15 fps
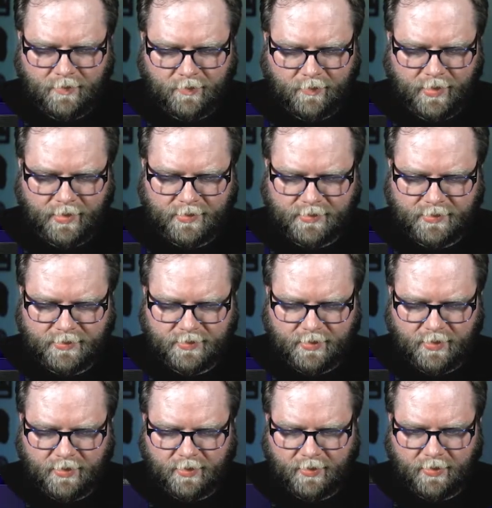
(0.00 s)
Great.
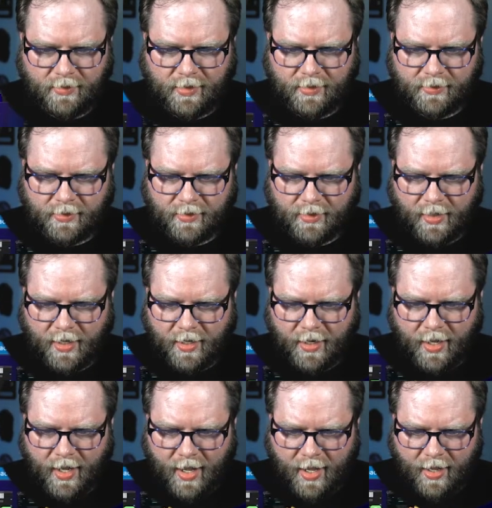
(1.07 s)
And then I
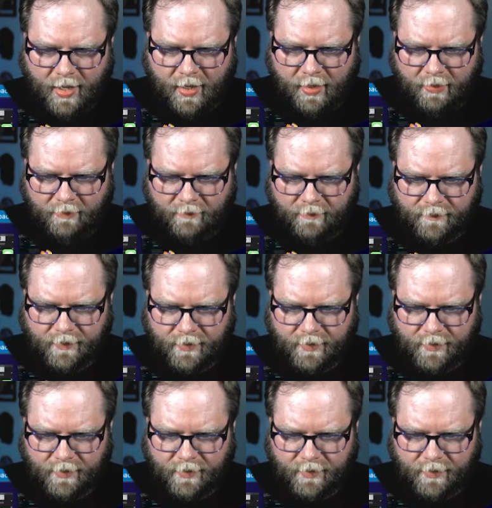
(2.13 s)
have